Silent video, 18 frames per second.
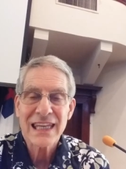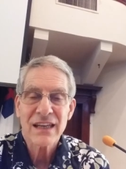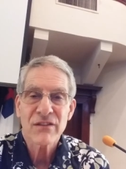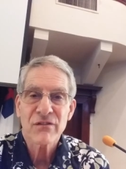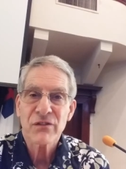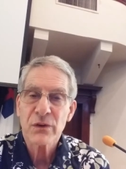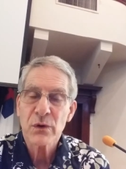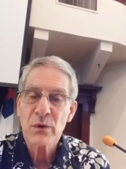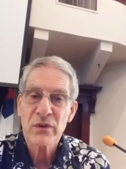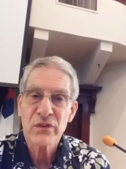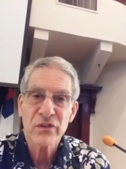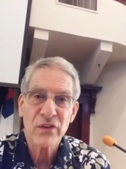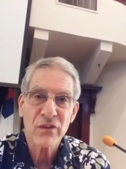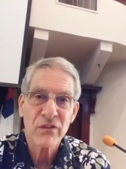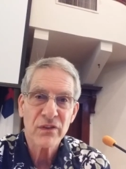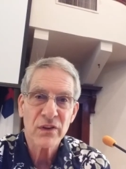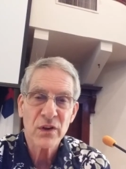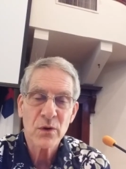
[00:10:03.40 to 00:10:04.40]
influence
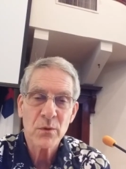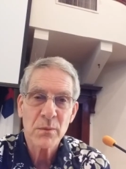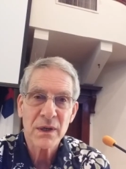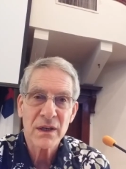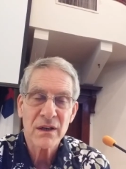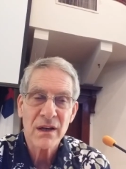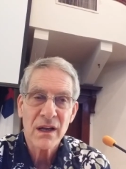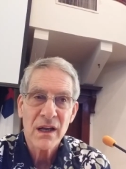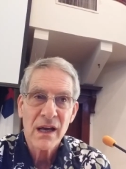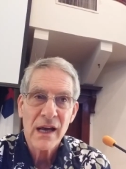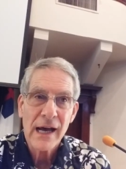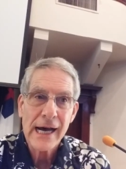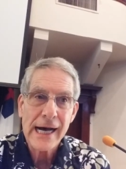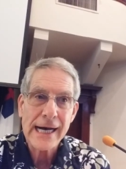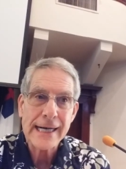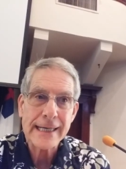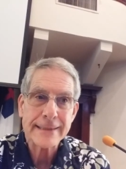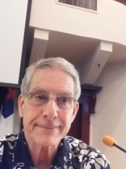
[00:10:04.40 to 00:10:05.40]
of human
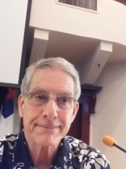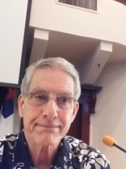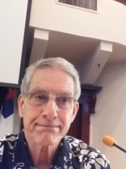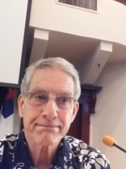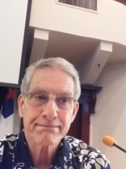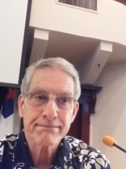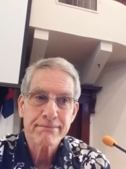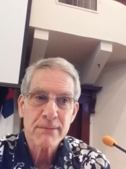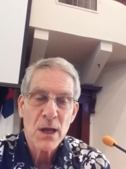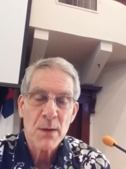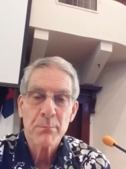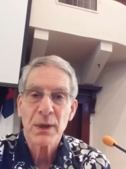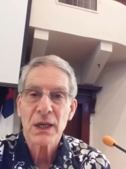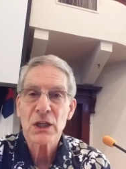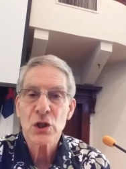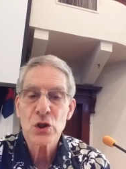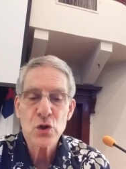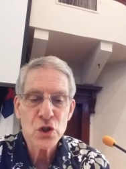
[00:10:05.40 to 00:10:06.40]
um,
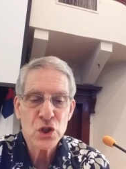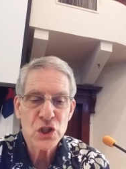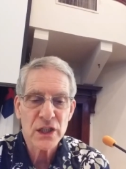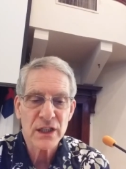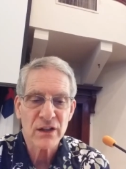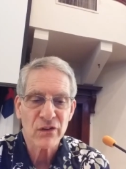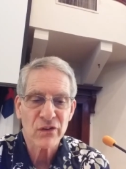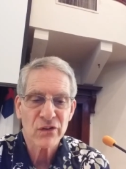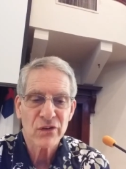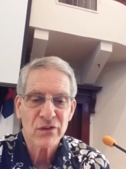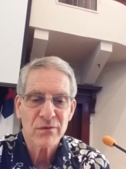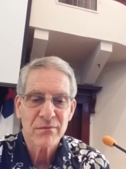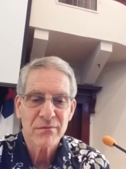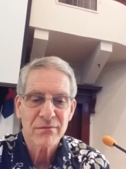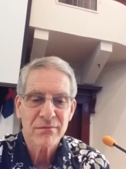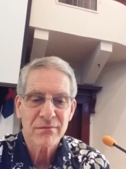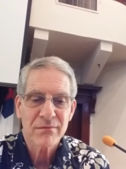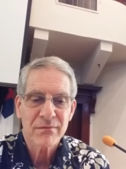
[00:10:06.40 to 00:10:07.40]
pollutions,
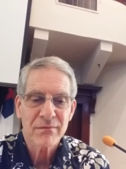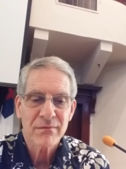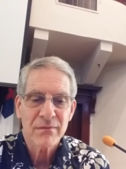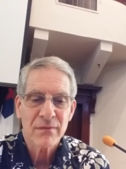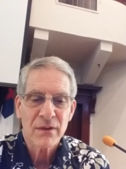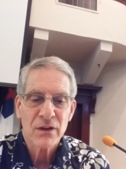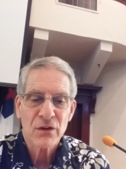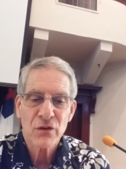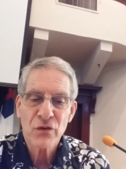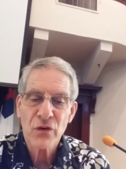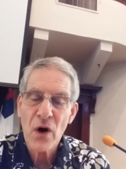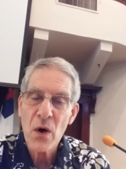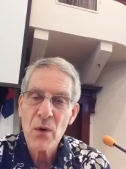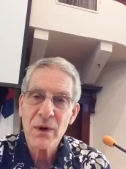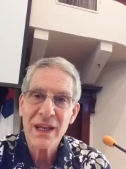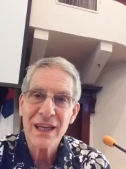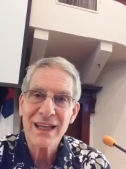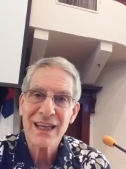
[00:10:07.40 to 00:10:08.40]

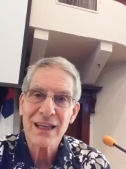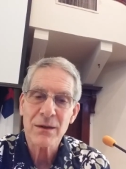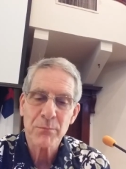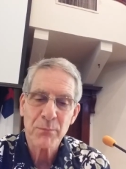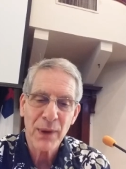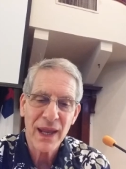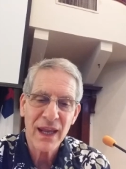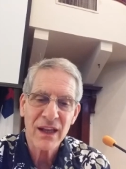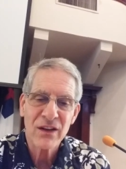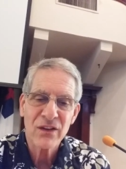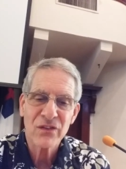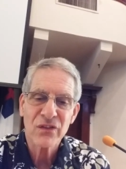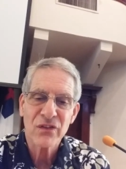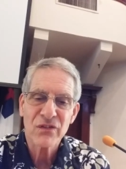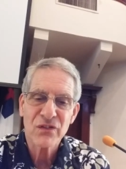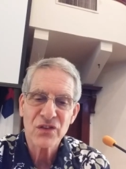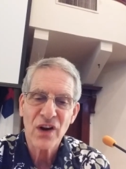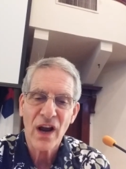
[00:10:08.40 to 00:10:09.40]
groaning in pains
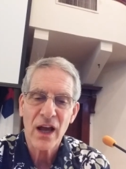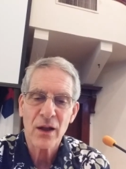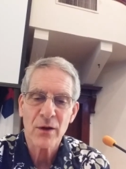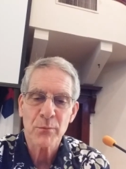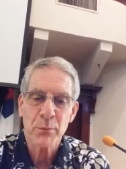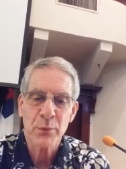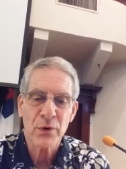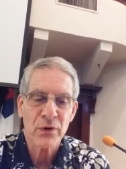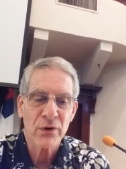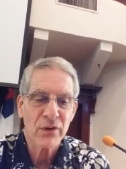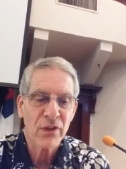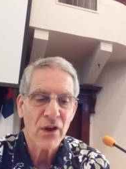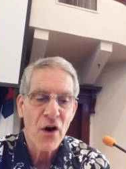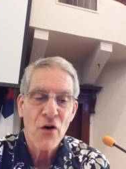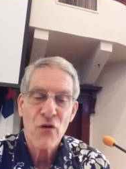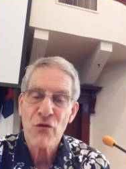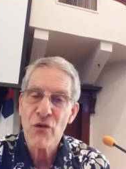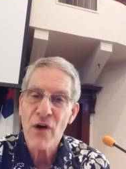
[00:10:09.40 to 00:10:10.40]
of childbirth
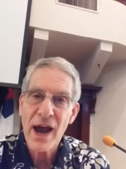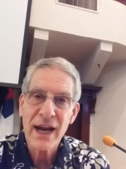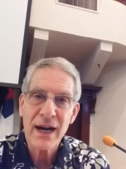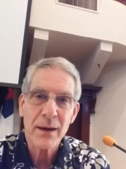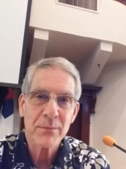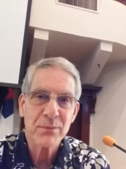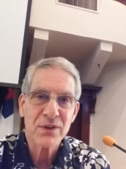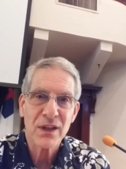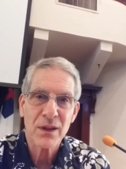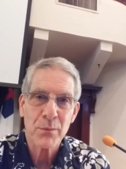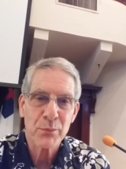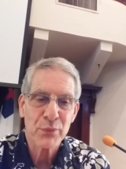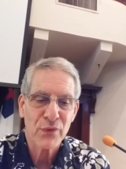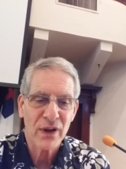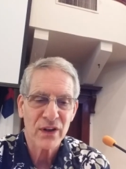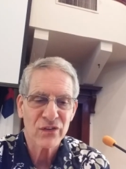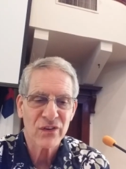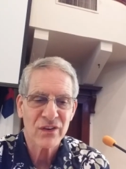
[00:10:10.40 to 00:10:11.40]
right up to the
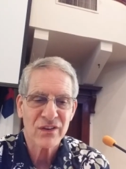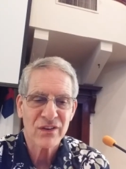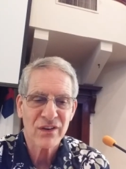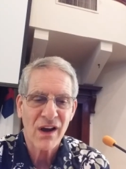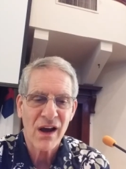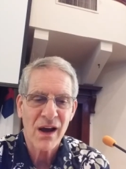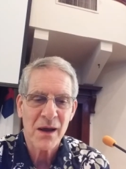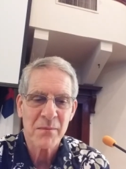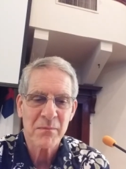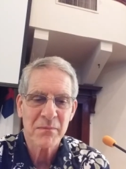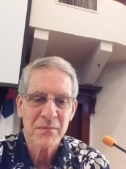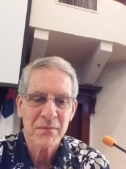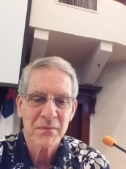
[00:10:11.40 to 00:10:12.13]
present time.